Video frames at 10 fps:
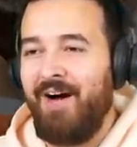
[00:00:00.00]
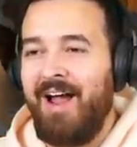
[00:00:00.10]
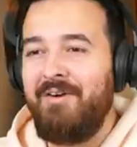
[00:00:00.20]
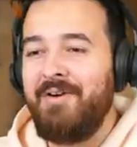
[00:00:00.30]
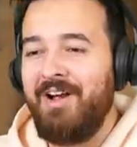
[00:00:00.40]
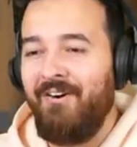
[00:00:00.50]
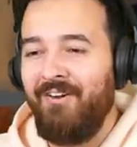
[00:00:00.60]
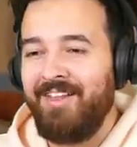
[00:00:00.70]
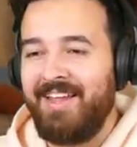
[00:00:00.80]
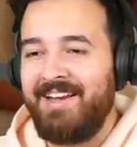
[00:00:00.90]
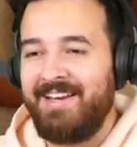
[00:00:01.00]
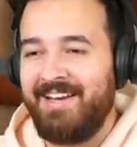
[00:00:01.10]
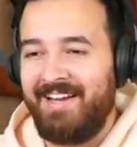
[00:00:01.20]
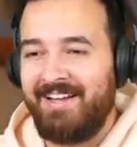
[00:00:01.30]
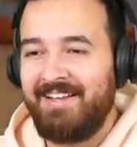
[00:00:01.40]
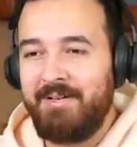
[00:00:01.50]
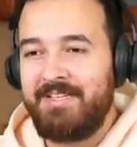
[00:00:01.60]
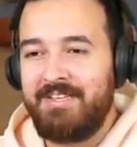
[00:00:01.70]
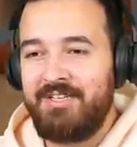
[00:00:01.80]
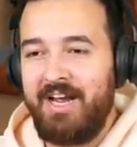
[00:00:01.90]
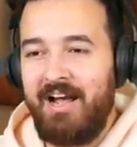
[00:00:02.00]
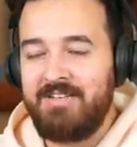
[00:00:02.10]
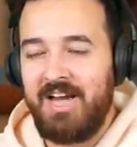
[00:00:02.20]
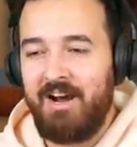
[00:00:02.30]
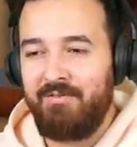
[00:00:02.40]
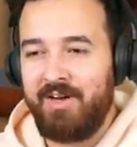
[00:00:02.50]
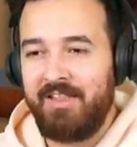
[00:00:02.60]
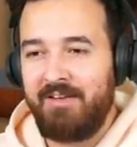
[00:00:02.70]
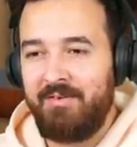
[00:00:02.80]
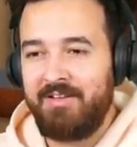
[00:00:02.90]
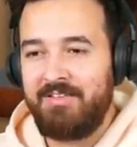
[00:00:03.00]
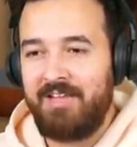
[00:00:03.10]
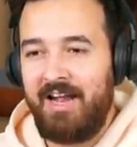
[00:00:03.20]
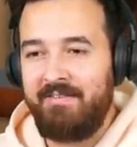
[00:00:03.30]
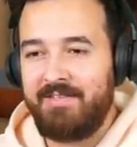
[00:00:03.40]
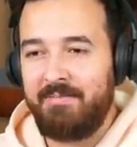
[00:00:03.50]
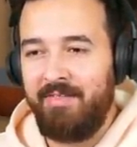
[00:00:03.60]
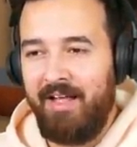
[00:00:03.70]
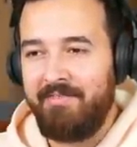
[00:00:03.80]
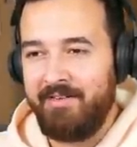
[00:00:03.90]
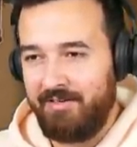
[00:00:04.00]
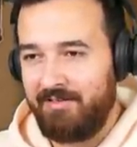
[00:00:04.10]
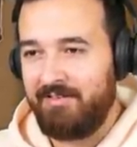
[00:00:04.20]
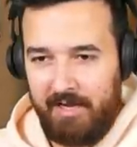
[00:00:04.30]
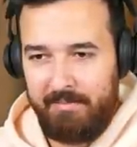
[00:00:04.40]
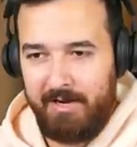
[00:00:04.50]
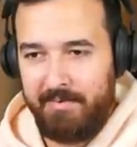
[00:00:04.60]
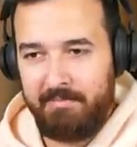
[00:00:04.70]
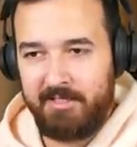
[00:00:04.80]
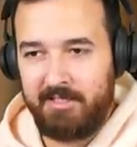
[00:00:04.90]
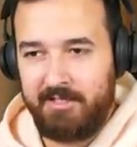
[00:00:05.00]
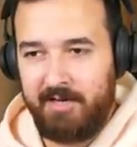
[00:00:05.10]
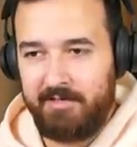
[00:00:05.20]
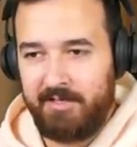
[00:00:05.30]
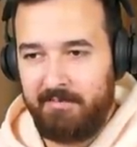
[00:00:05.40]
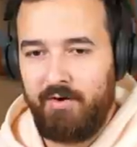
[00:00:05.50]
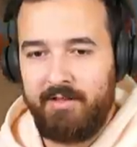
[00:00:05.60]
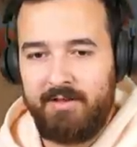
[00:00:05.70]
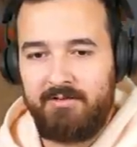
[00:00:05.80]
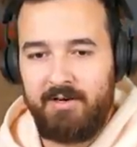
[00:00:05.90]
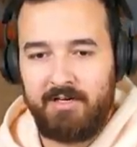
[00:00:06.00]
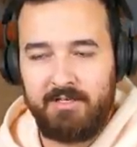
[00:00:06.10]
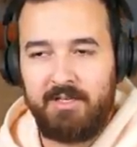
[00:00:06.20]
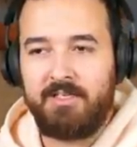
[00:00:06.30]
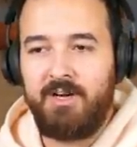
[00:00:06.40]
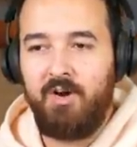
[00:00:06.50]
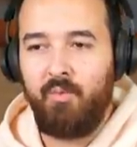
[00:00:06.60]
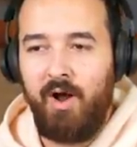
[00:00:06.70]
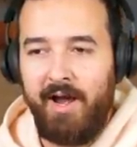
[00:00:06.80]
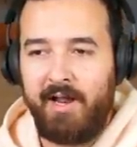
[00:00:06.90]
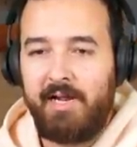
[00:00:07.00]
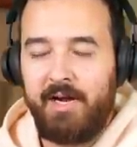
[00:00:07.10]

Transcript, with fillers: why are we all in here? Mr. Chow Chow really wants to have some lovin'. I better meet Mr. Chow Chow. Friendly introduction. There's no way.